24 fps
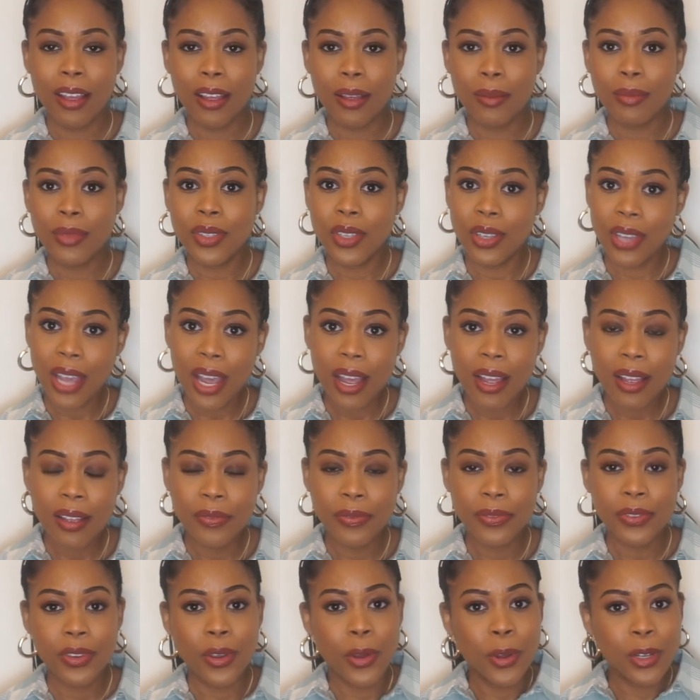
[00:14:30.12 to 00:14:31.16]
So yeah,
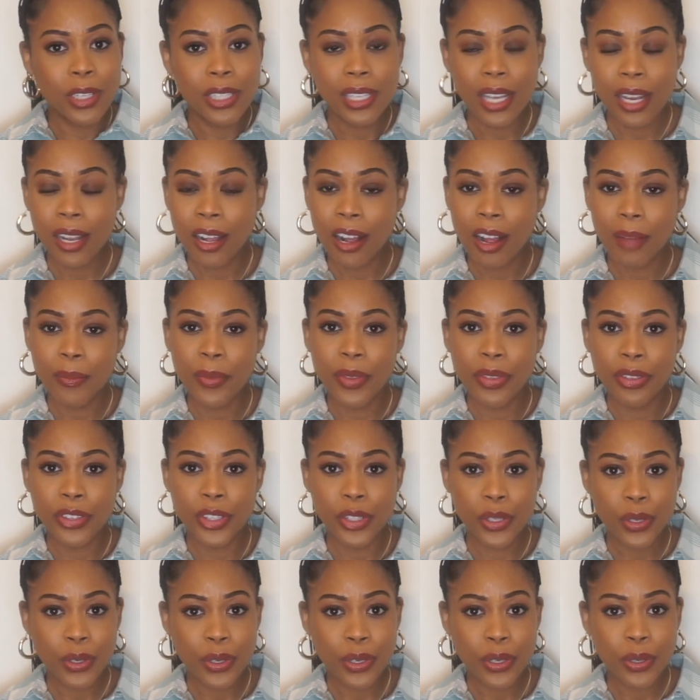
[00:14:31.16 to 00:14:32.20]
content coming
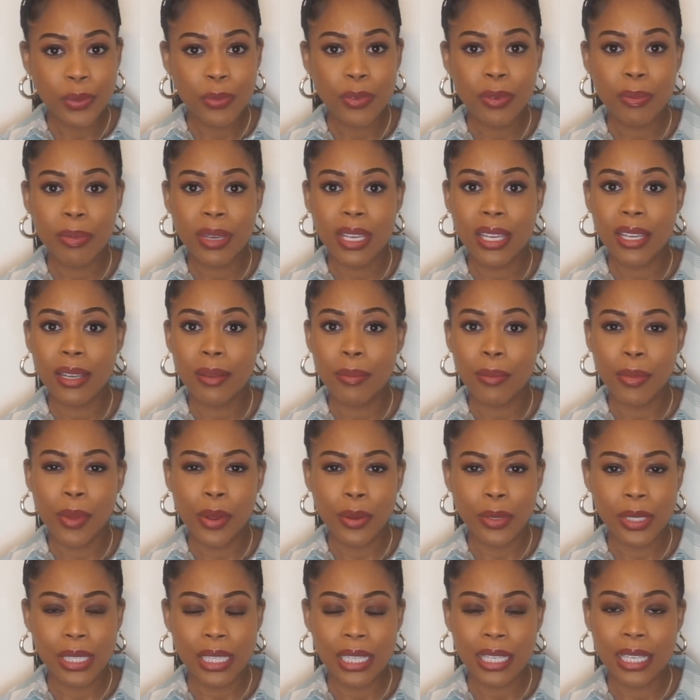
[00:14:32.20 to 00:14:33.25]
soon will be
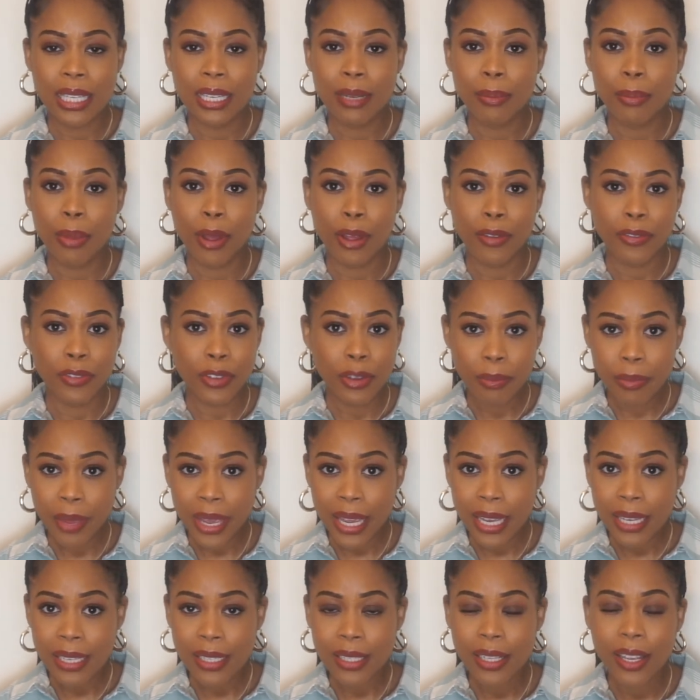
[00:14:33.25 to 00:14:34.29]
mostly perfume
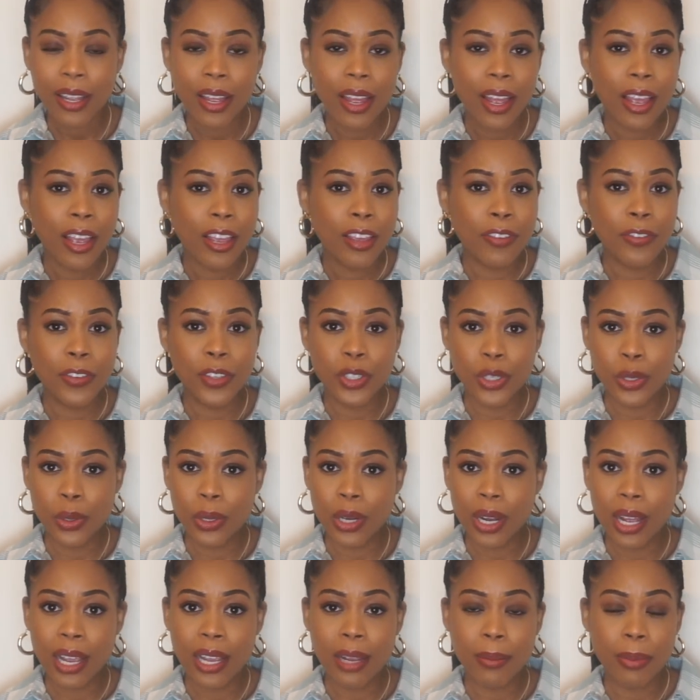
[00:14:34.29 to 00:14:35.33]
based. If you do
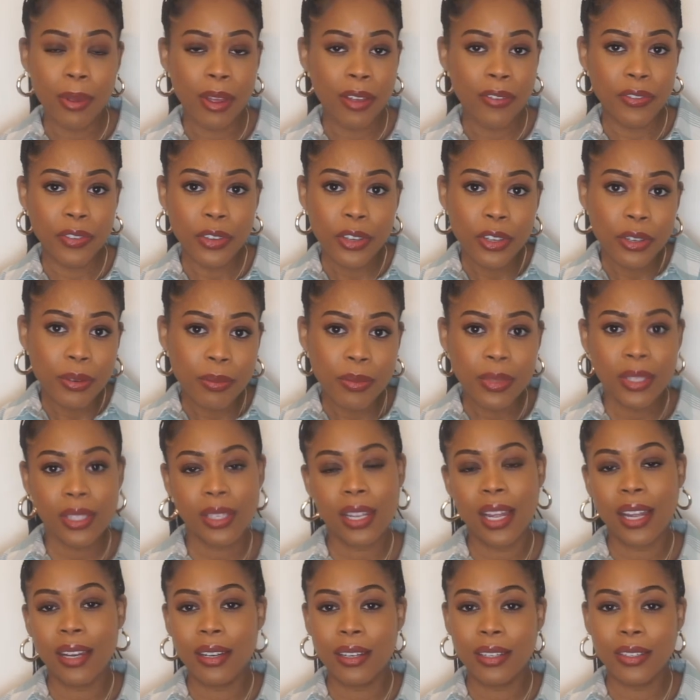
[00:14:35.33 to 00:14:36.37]
like perfumes,
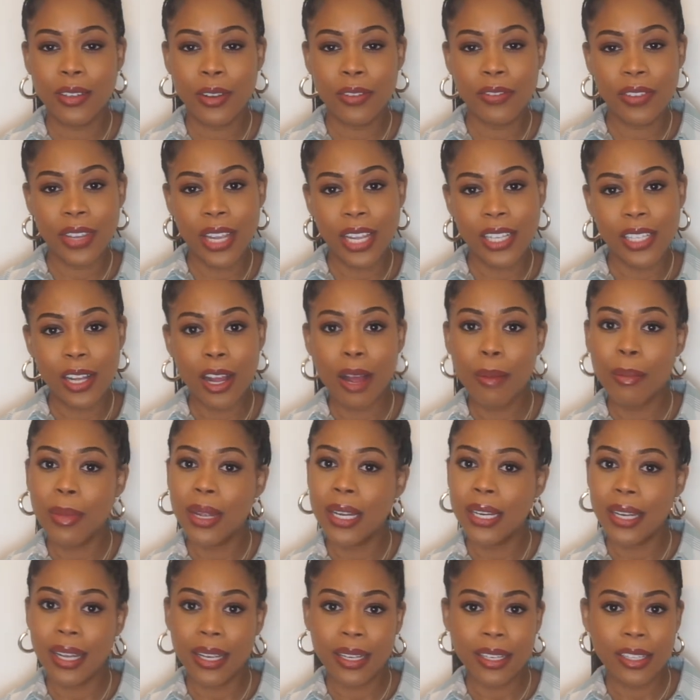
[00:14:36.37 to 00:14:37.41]
then don't forget to
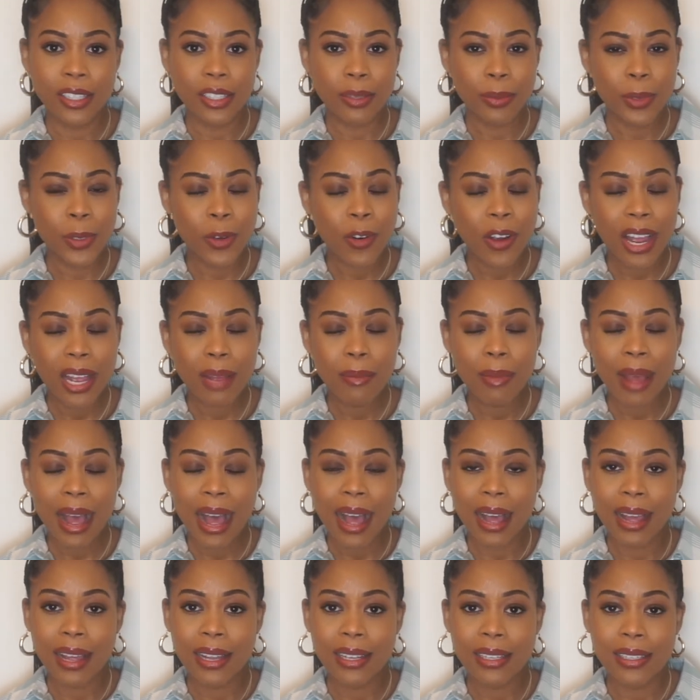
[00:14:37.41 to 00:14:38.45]
comment, like and subscribe,
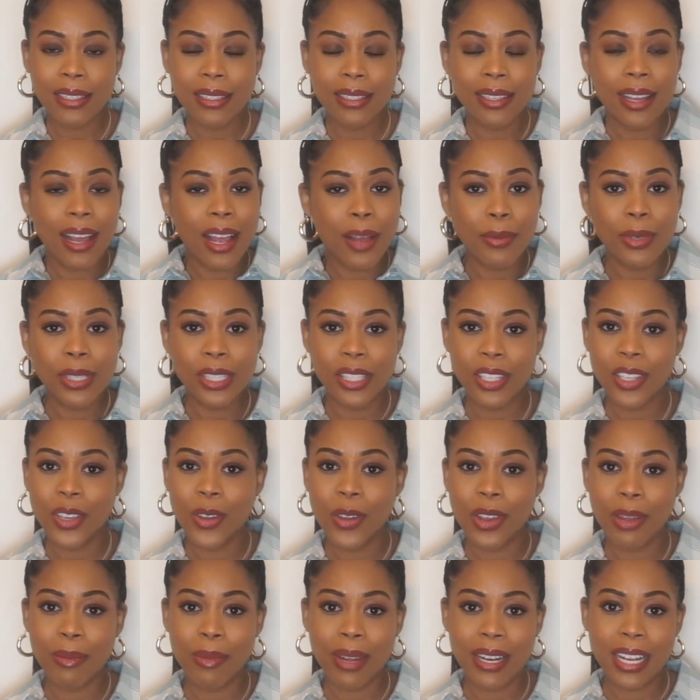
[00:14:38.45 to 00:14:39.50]
and I will see you
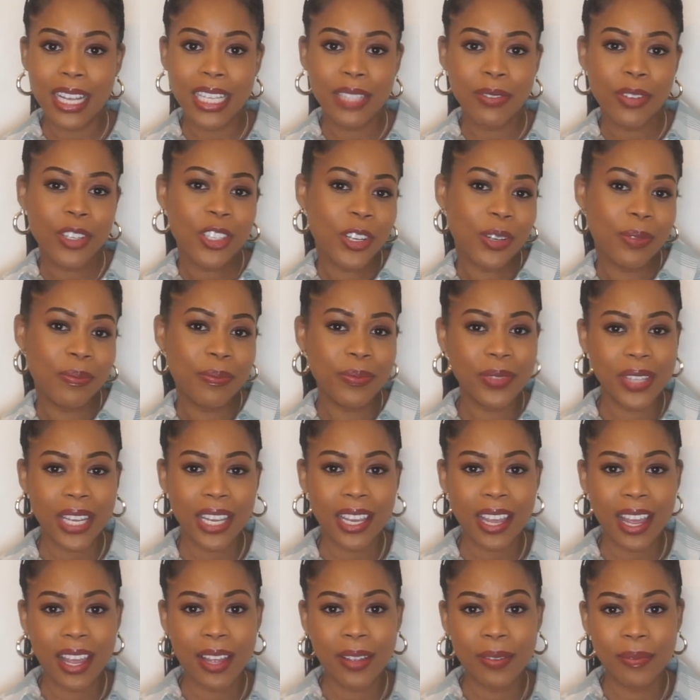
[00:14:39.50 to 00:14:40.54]
in my next video. Take
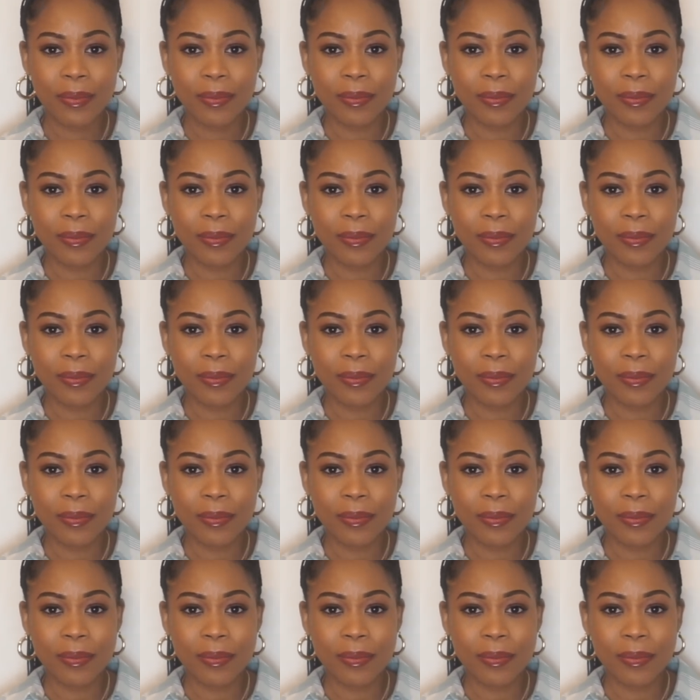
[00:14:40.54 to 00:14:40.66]
care.